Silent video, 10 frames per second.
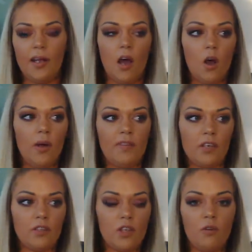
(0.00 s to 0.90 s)
oh, if
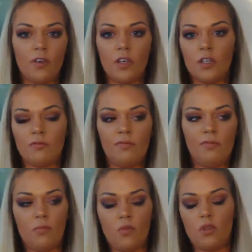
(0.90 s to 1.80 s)
there's over
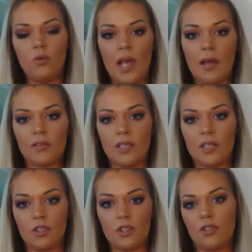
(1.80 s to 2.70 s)

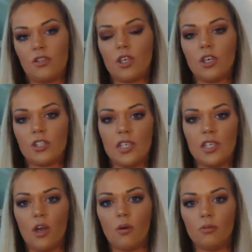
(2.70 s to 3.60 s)
2000 sh- shirts
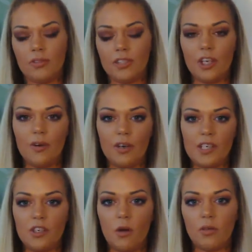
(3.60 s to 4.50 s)
and don't, you know what I
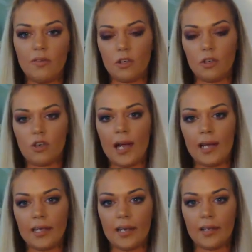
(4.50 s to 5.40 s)
mean? Don't even try
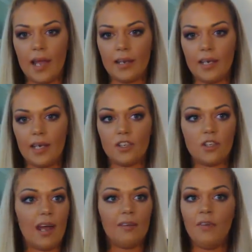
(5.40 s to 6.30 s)
to get in that
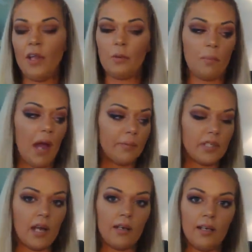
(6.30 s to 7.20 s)
niche. I feel like with pop
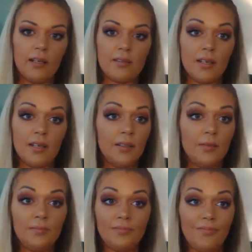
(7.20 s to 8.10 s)
sockets,
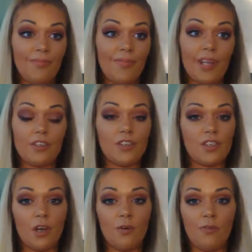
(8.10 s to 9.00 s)

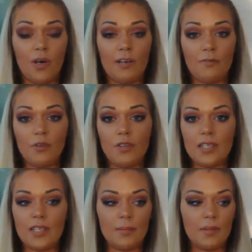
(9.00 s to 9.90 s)
just go for it. If you
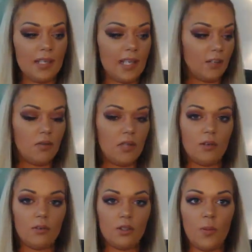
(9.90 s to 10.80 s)
see something that you
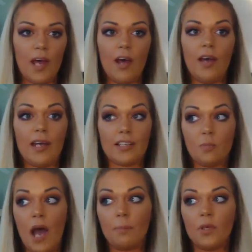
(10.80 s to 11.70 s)
think will do well and it's
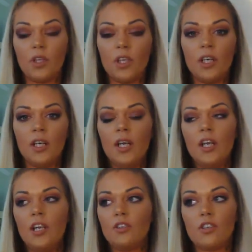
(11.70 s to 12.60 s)
popular,
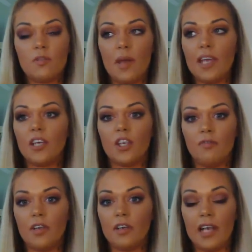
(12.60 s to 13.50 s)
just make a
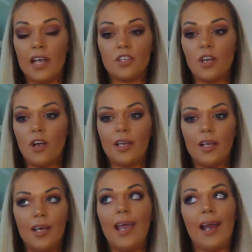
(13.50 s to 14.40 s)
good variation on
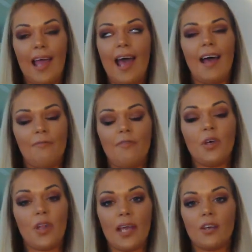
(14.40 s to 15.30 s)
it. And I, I feel like